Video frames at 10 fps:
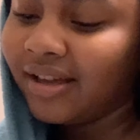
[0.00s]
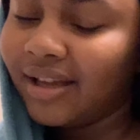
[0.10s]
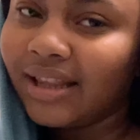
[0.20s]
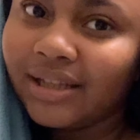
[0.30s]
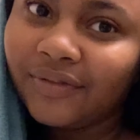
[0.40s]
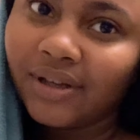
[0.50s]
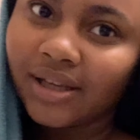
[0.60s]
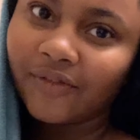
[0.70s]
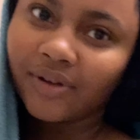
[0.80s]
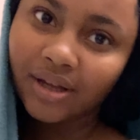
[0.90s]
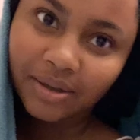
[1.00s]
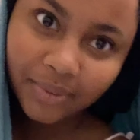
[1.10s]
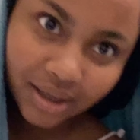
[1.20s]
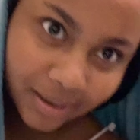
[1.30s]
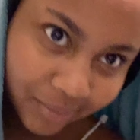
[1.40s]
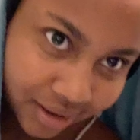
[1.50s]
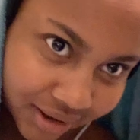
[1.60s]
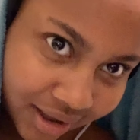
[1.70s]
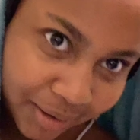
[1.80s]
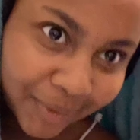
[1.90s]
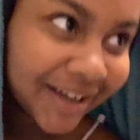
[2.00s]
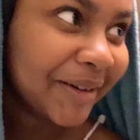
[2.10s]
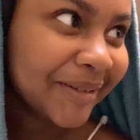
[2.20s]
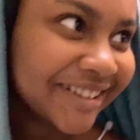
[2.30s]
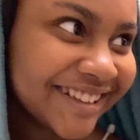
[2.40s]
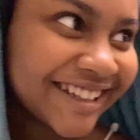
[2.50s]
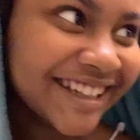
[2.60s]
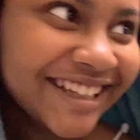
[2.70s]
That's what I get for cutting my eyebrows. I cut my eyebrows today.